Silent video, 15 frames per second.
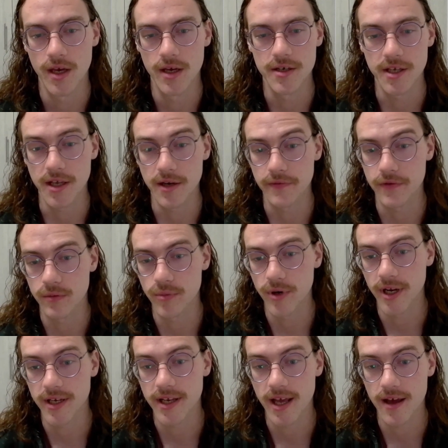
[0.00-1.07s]
To get a full
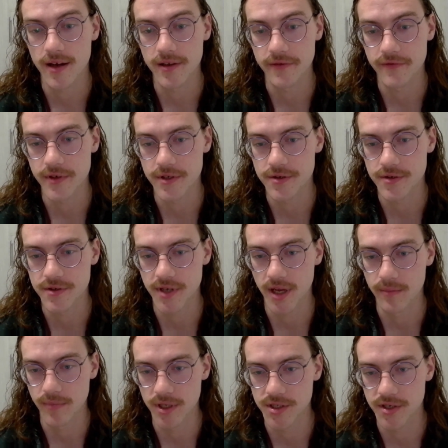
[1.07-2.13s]
breakdown on the features
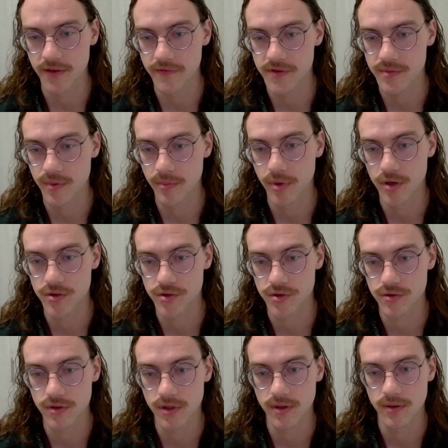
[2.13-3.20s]
and budget of this
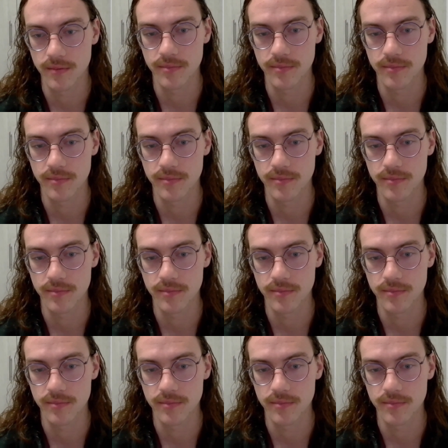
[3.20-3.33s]
proposal,